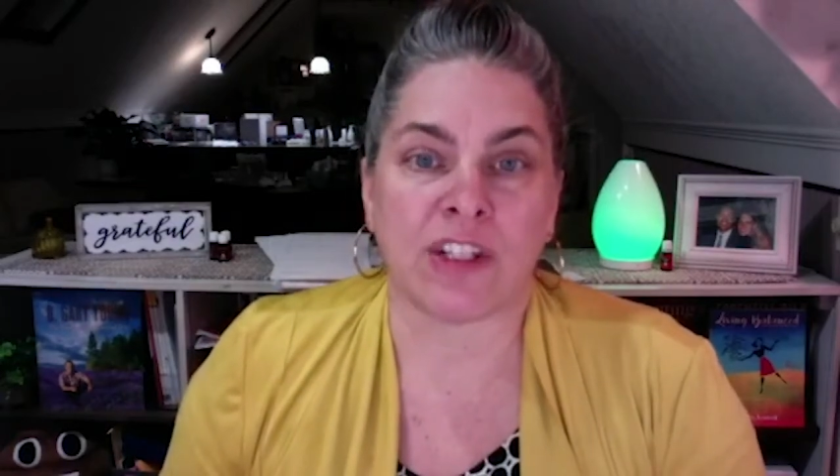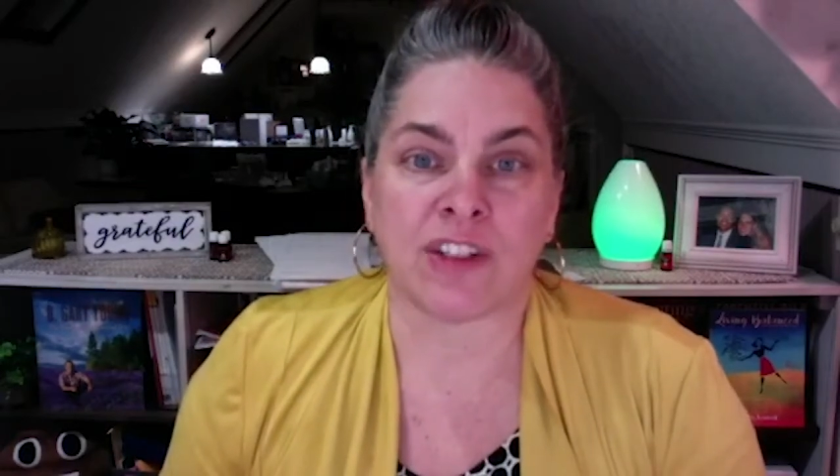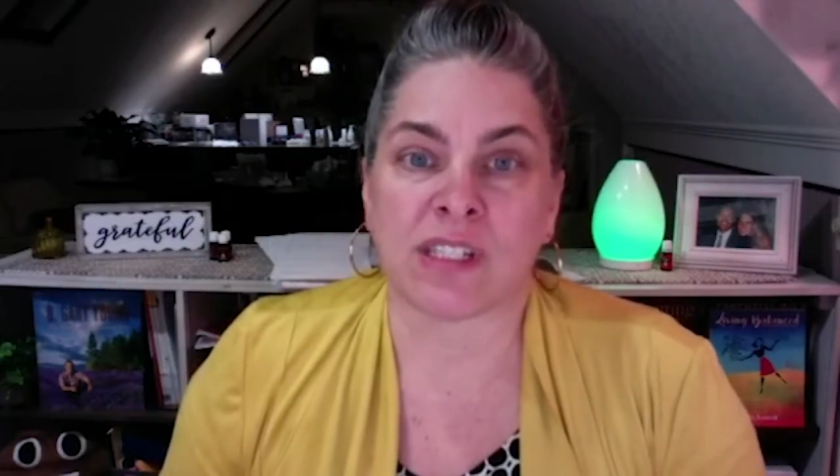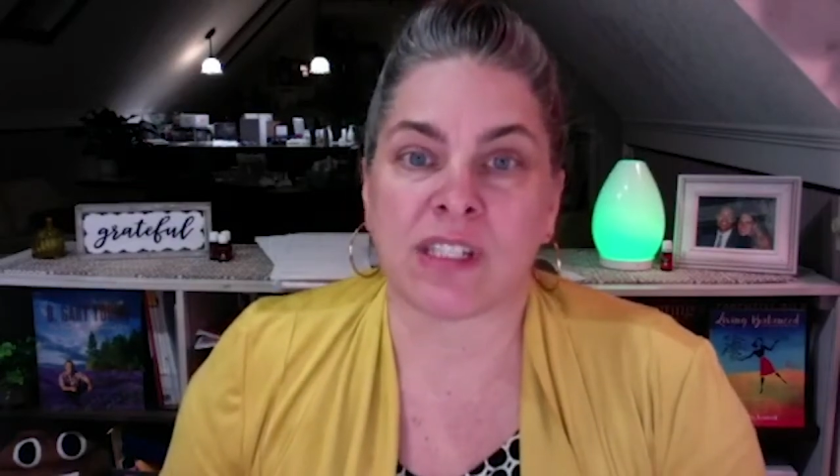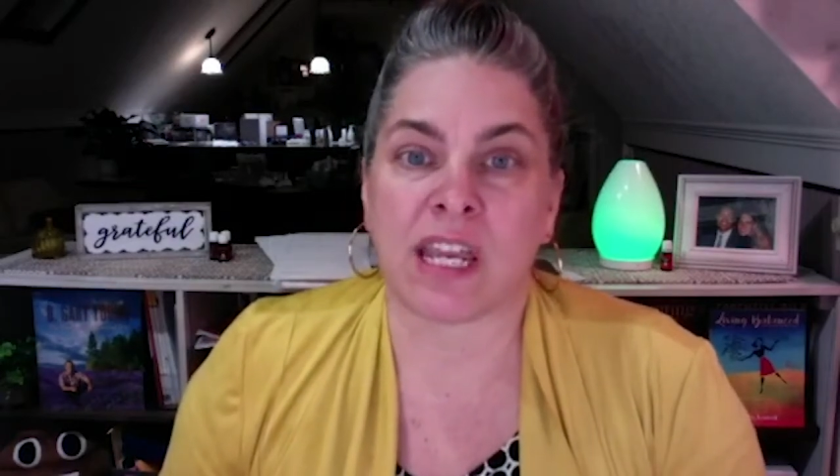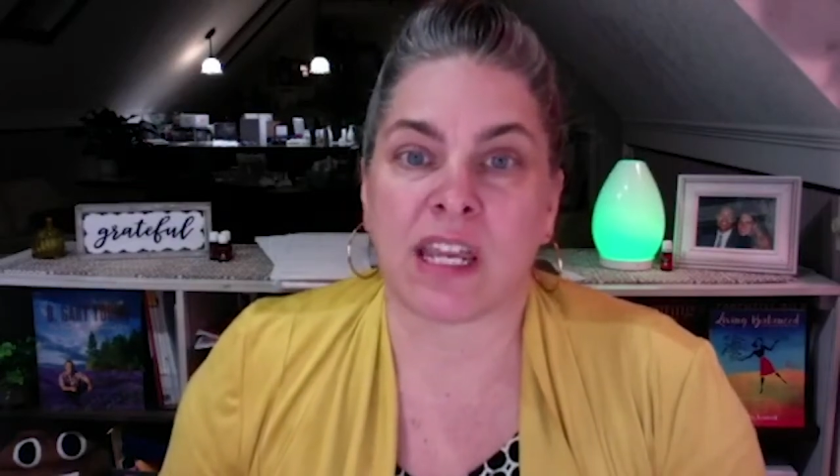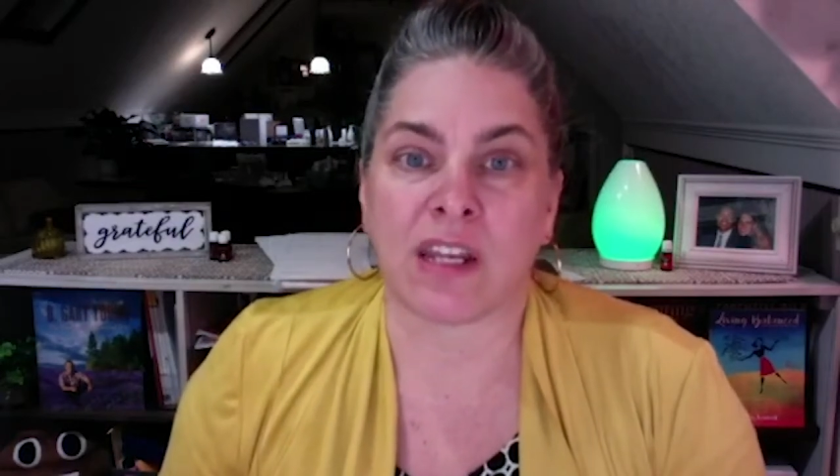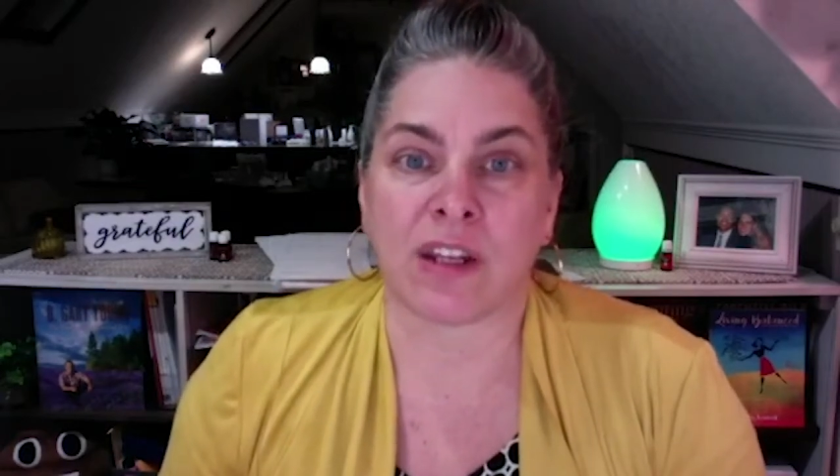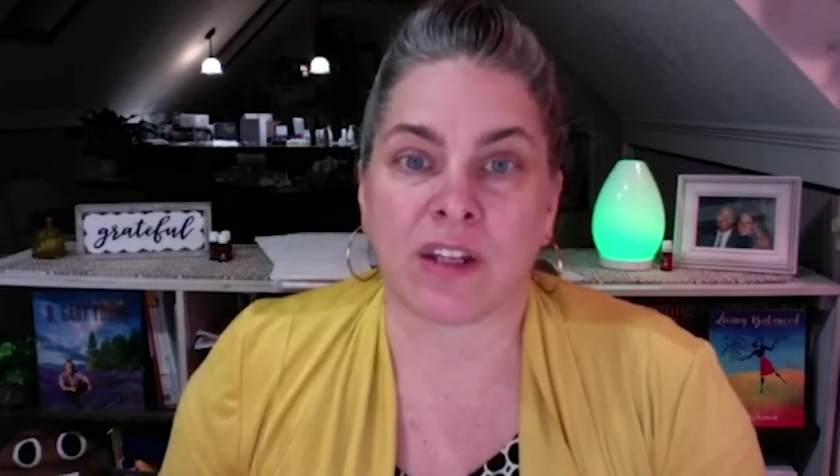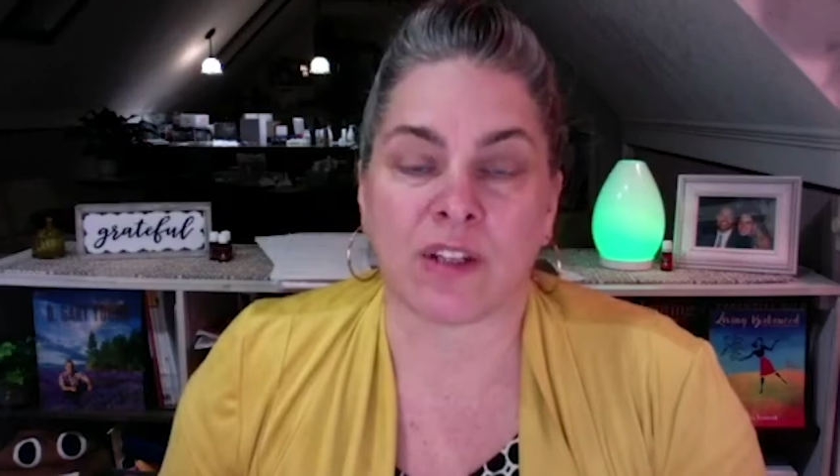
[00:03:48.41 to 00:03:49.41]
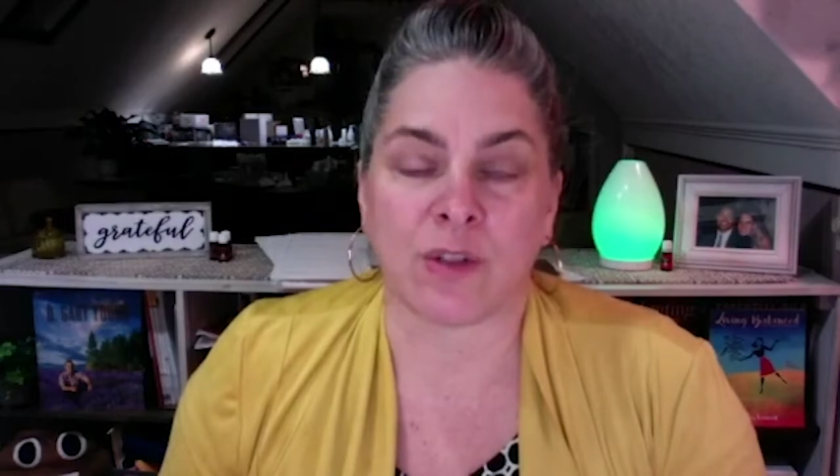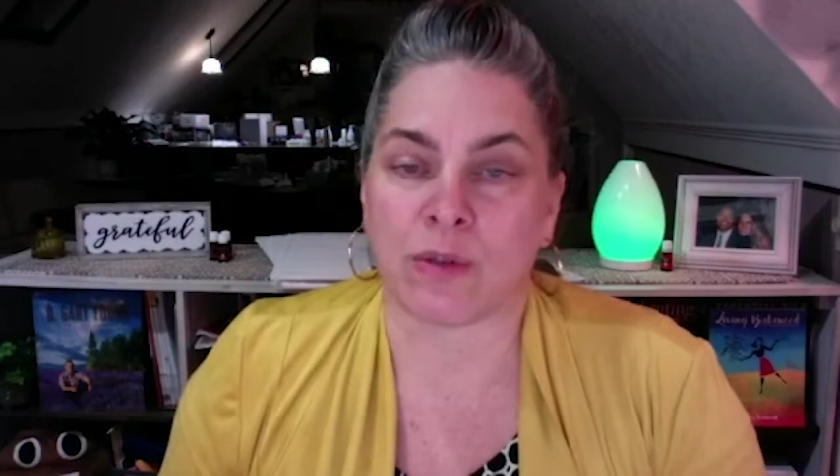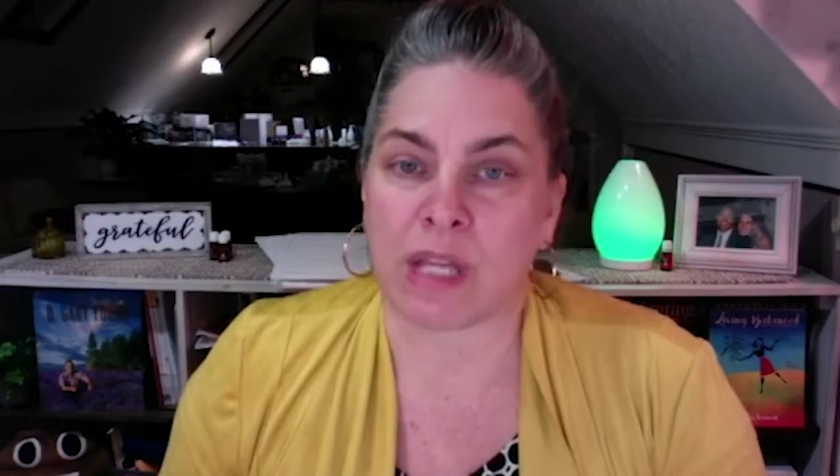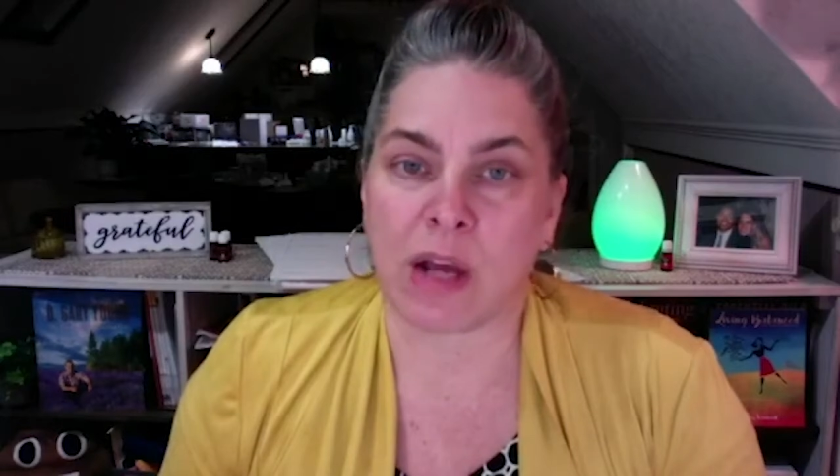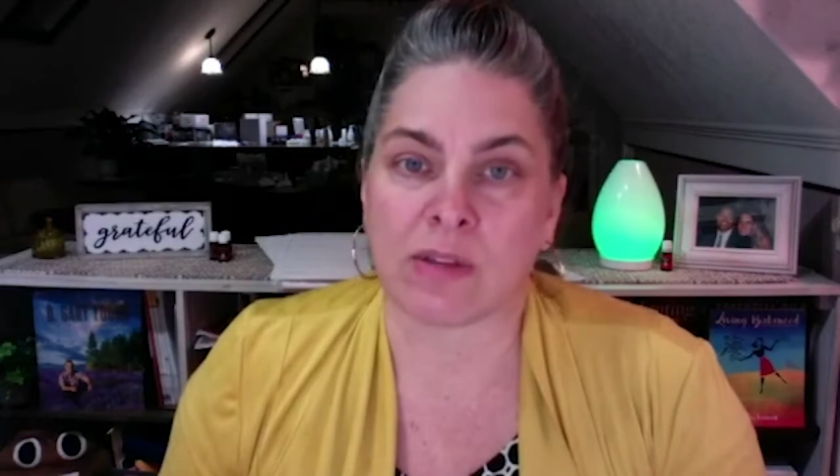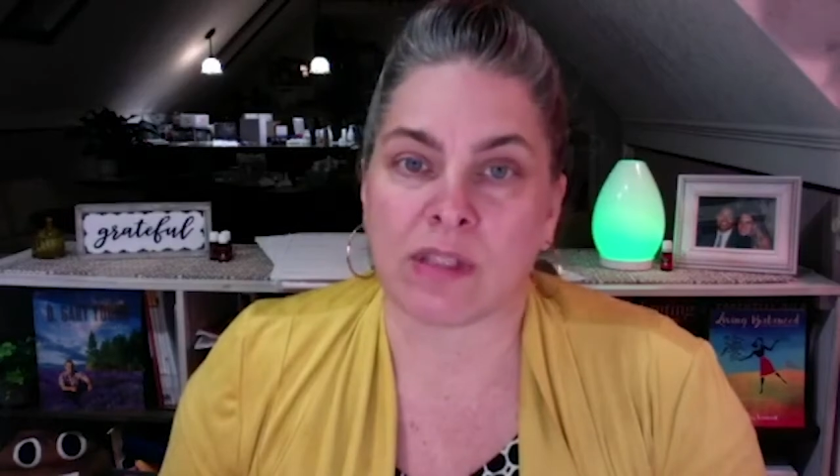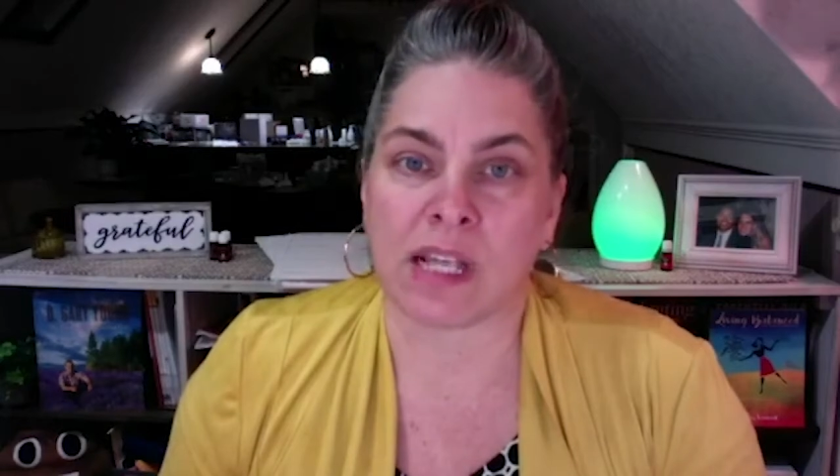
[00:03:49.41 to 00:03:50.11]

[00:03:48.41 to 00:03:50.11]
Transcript: and just taking 2,000,